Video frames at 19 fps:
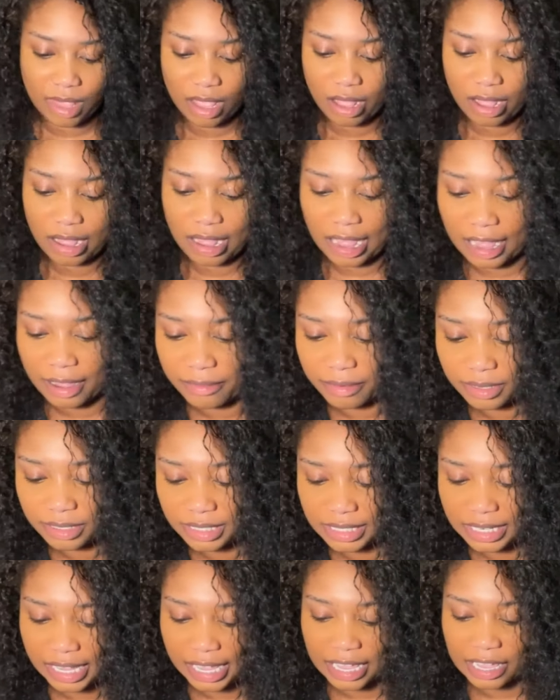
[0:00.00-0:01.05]
I will
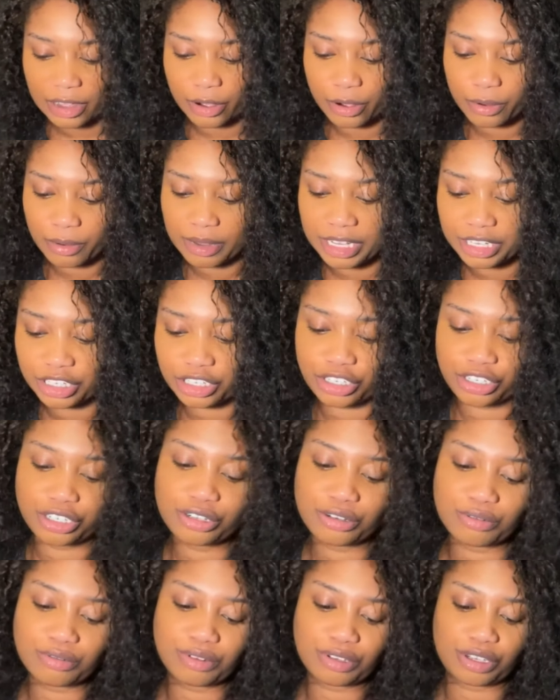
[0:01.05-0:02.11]
say always
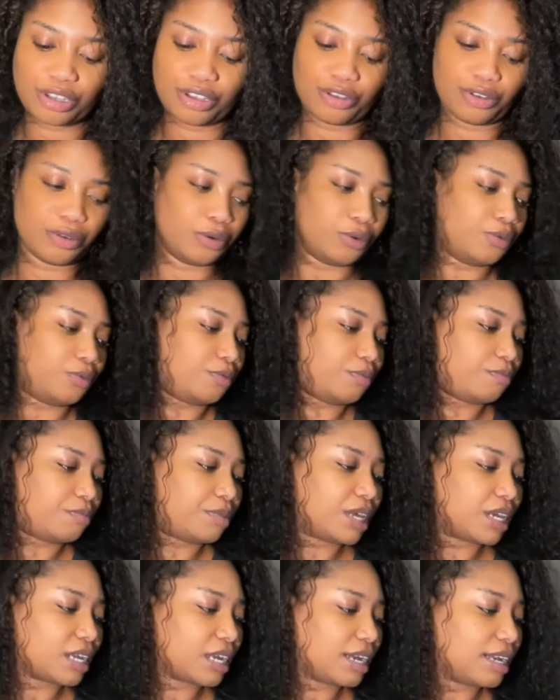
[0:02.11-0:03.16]
choose you
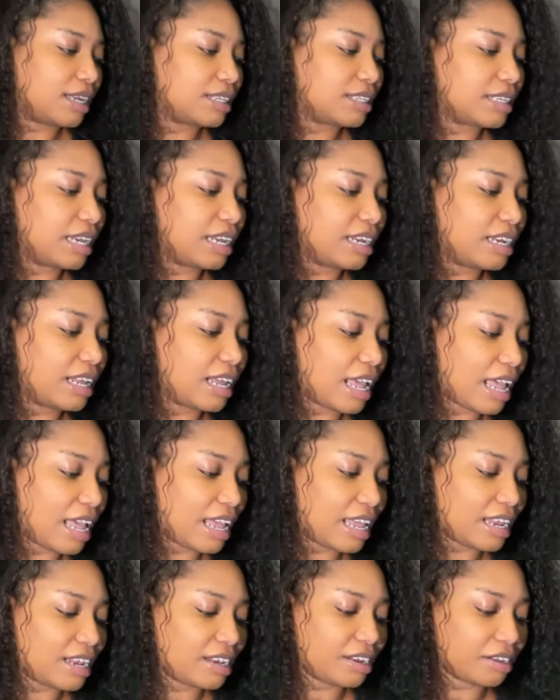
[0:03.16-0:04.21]
because in the
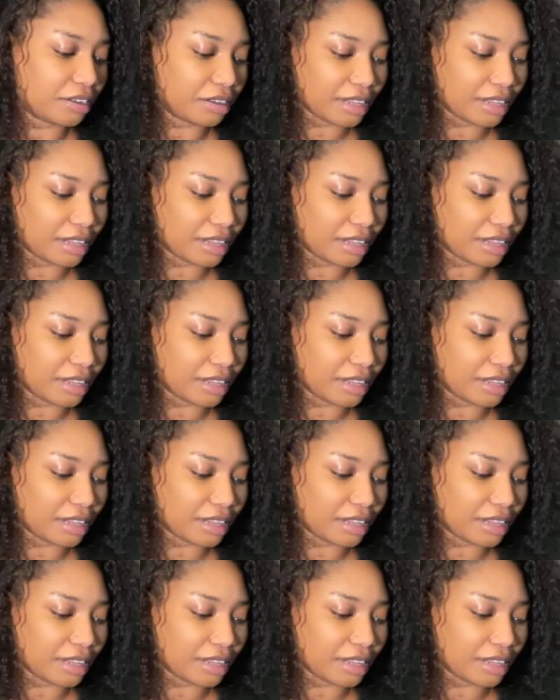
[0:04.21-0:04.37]
end,